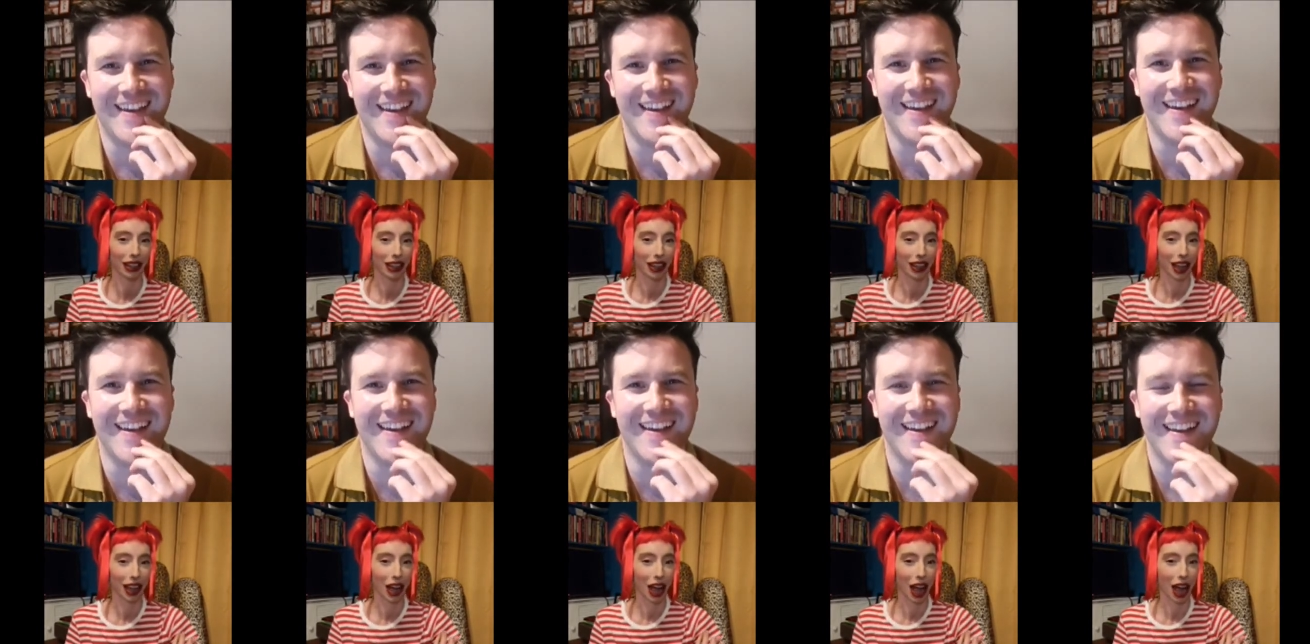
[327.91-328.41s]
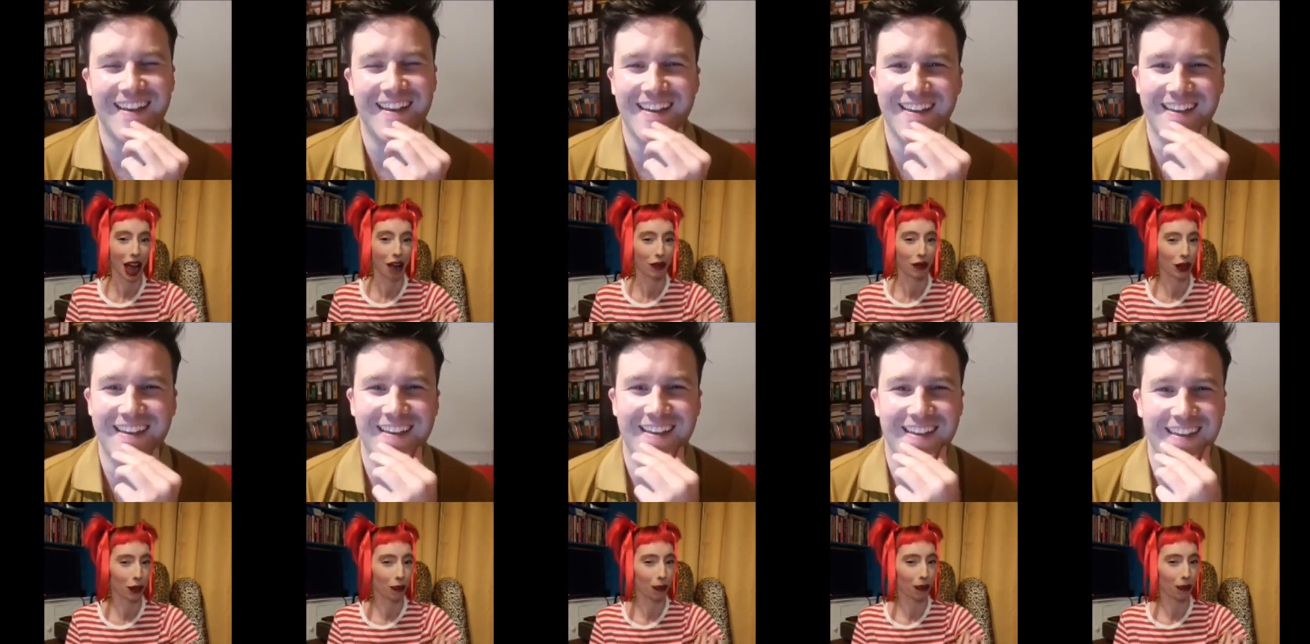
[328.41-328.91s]
Speaker 1: have you paid
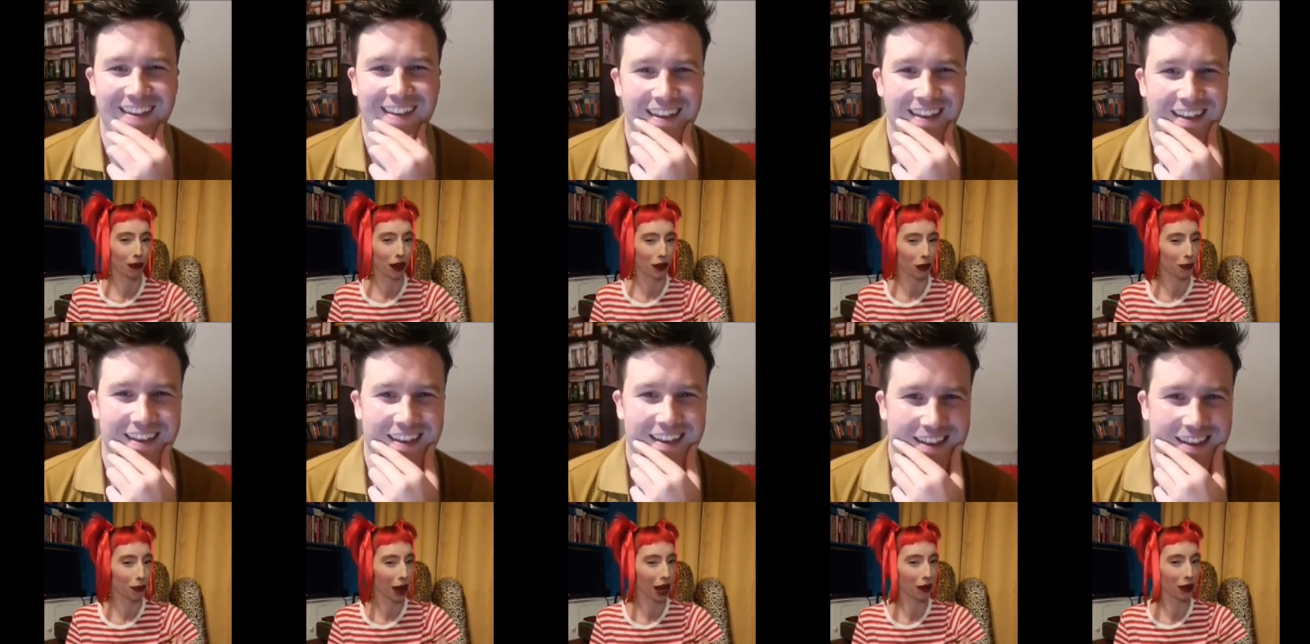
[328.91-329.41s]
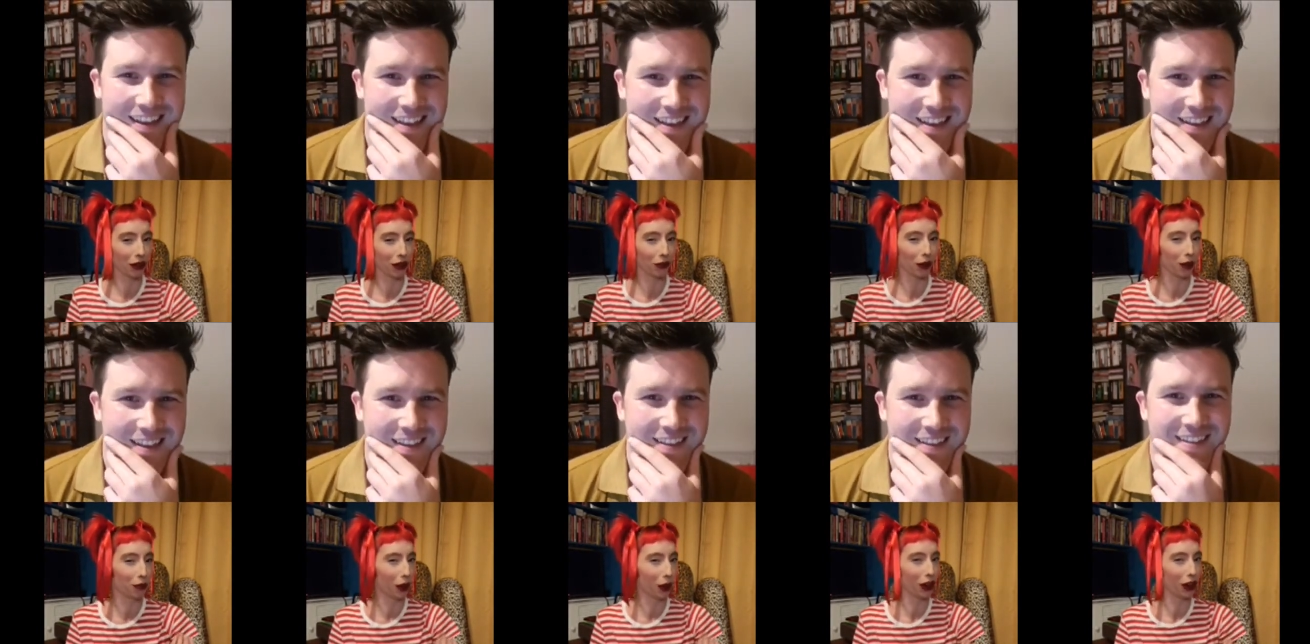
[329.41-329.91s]
me for my book
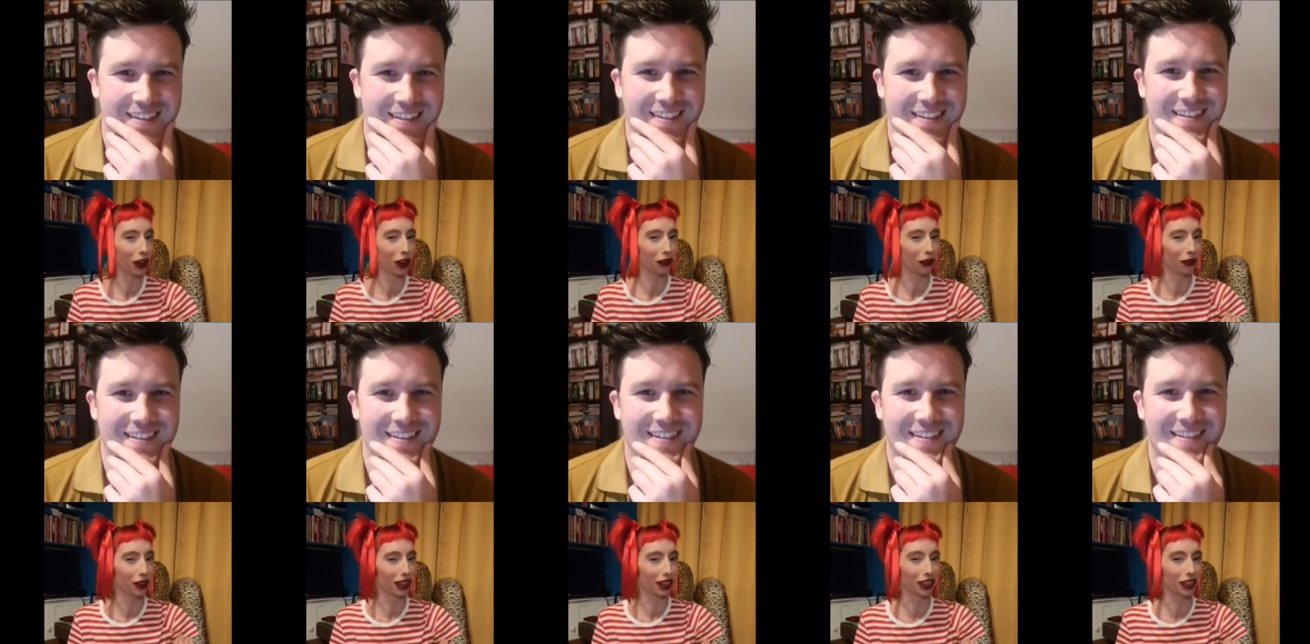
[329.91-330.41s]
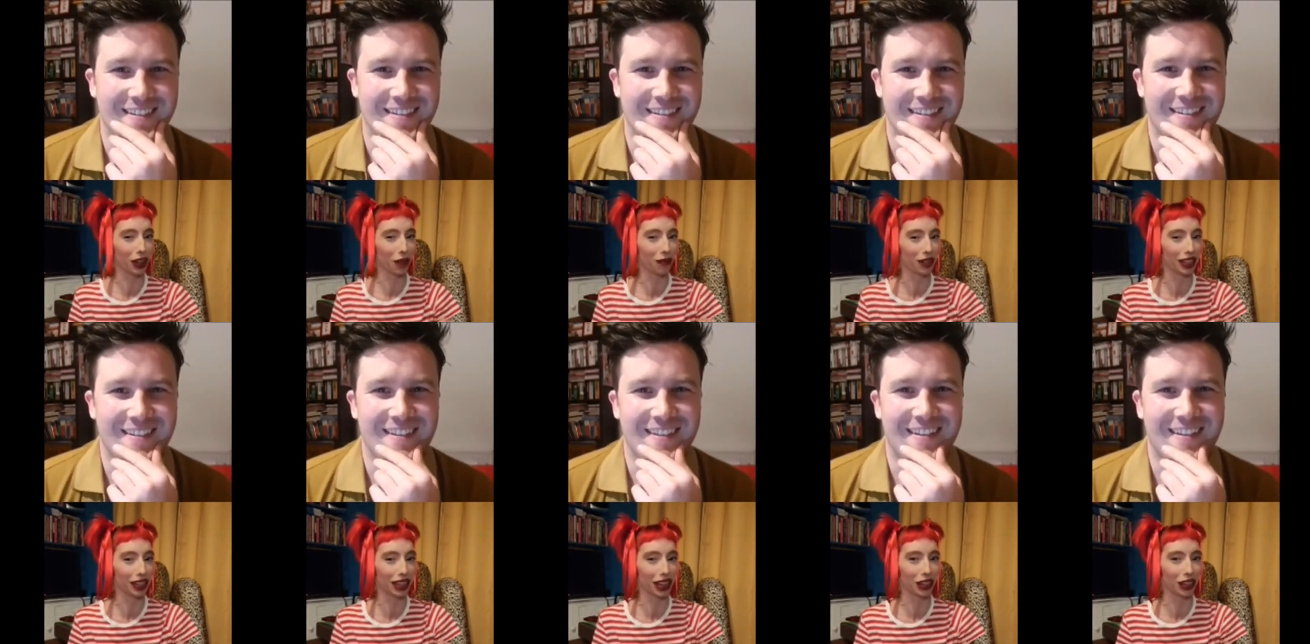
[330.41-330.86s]
or for this conversation?